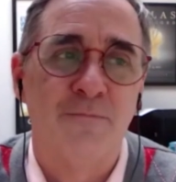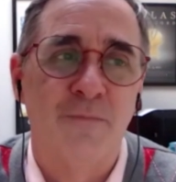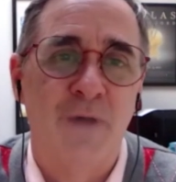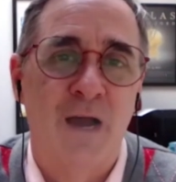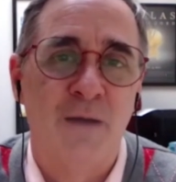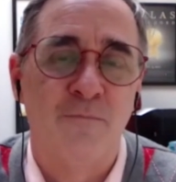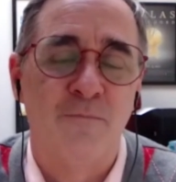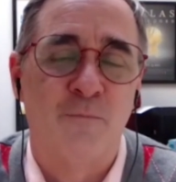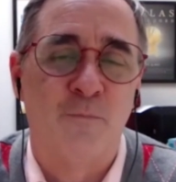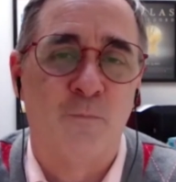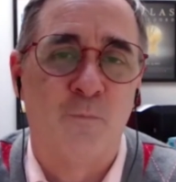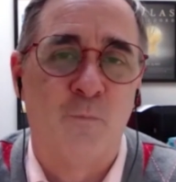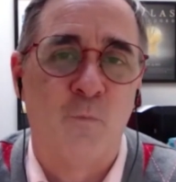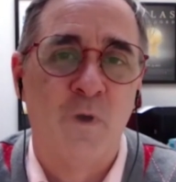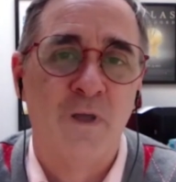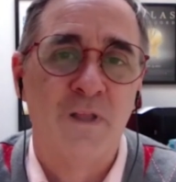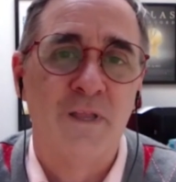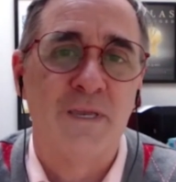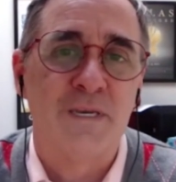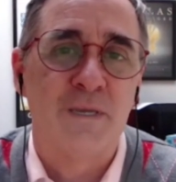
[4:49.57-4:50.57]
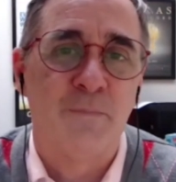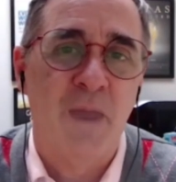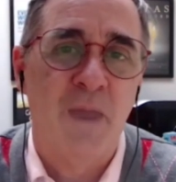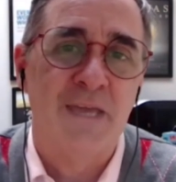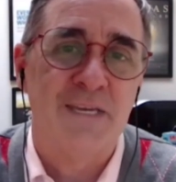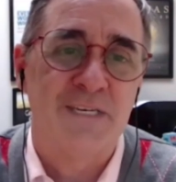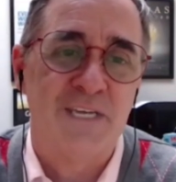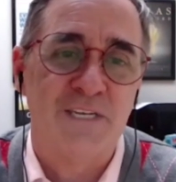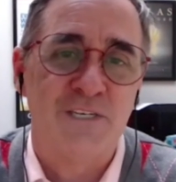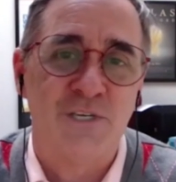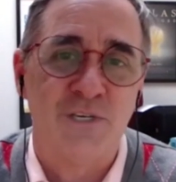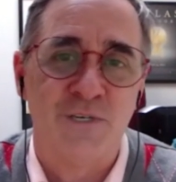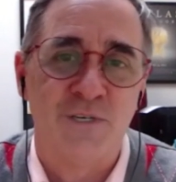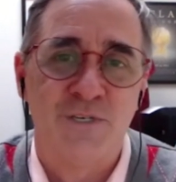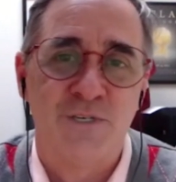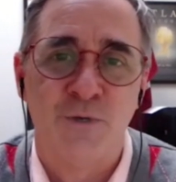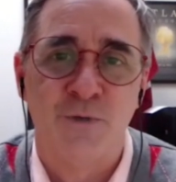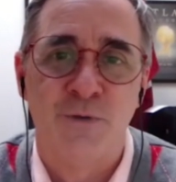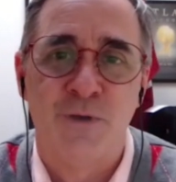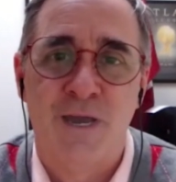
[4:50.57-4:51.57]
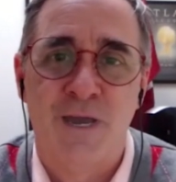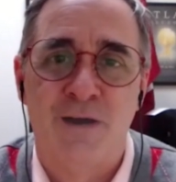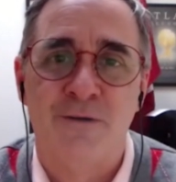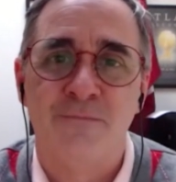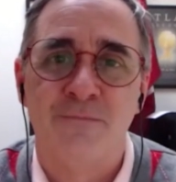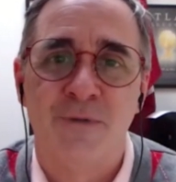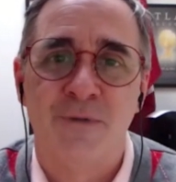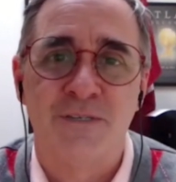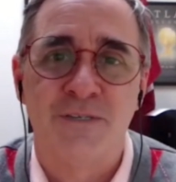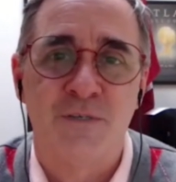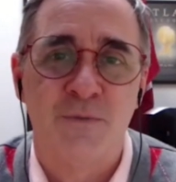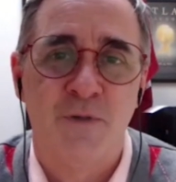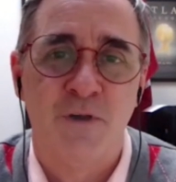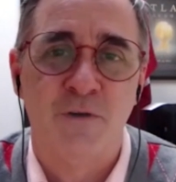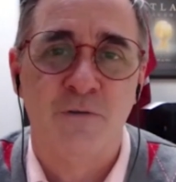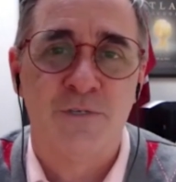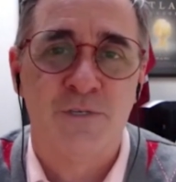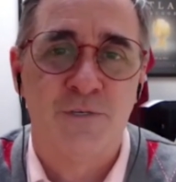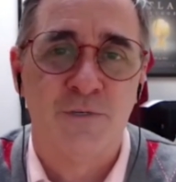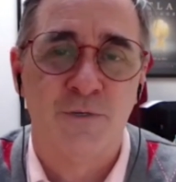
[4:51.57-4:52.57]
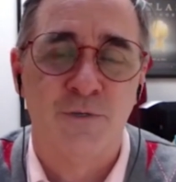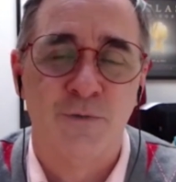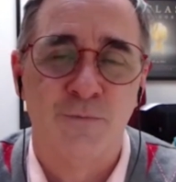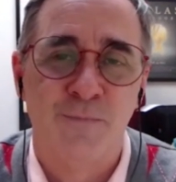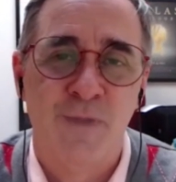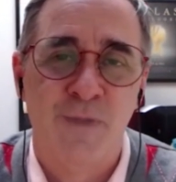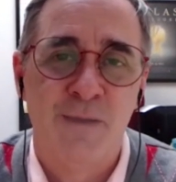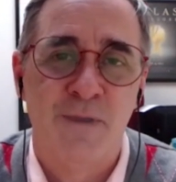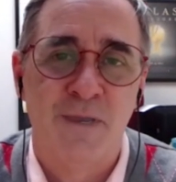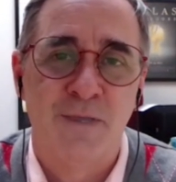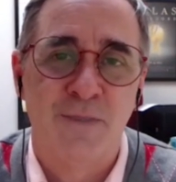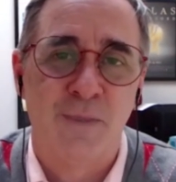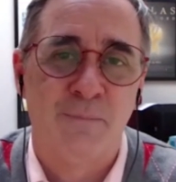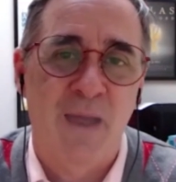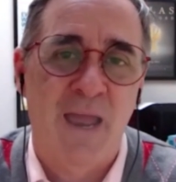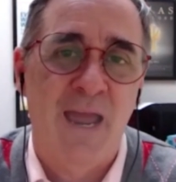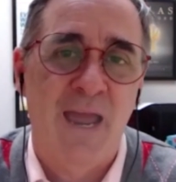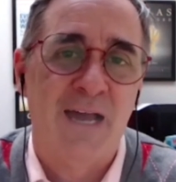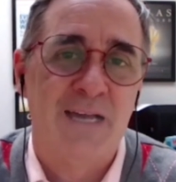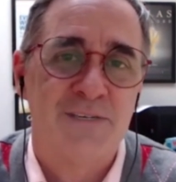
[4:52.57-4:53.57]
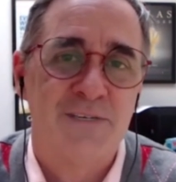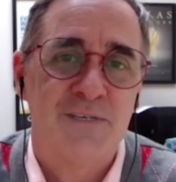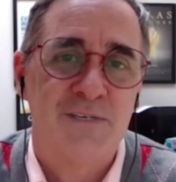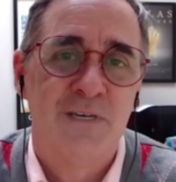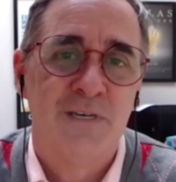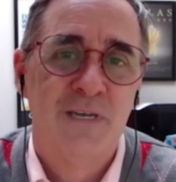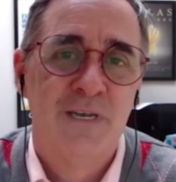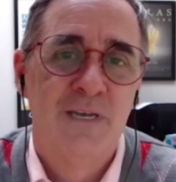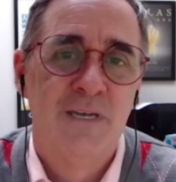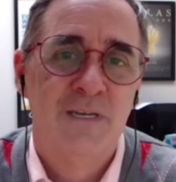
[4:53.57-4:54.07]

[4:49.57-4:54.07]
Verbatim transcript: I'm willing to pay attention to now, as opposed to maybe in the past.